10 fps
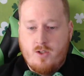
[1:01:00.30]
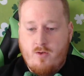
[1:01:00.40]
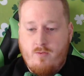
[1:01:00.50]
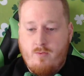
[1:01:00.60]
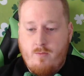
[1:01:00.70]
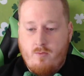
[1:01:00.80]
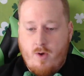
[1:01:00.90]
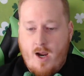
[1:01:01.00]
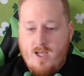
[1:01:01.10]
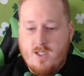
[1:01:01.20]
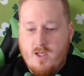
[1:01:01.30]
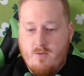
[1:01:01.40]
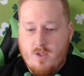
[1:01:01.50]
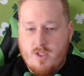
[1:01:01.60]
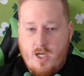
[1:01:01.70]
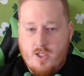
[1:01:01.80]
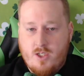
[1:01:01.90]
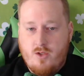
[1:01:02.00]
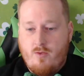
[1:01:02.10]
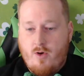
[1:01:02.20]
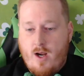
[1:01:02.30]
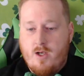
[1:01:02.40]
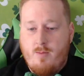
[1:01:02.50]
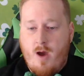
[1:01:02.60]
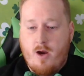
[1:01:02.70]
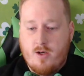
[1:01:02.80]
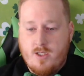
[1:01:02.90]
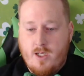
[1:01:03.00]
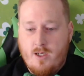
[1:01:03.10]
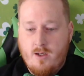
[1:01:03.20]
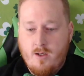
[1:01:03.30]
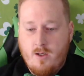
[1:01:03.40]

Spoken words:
who've raised civilizations, who've created democracy,